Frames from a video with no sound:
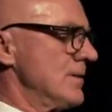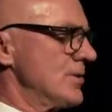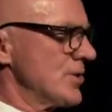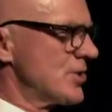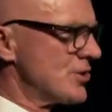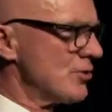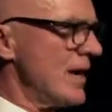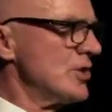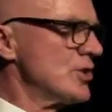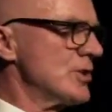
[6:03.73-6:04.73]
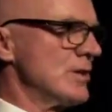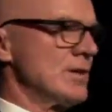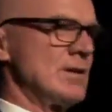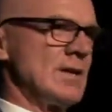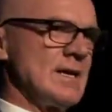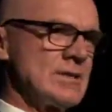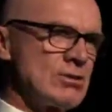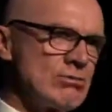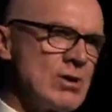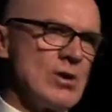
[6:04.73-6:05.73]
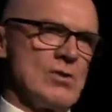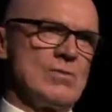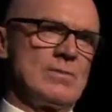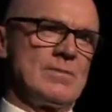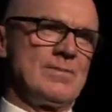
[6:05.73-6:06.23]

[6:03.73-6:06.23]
to stretch and grow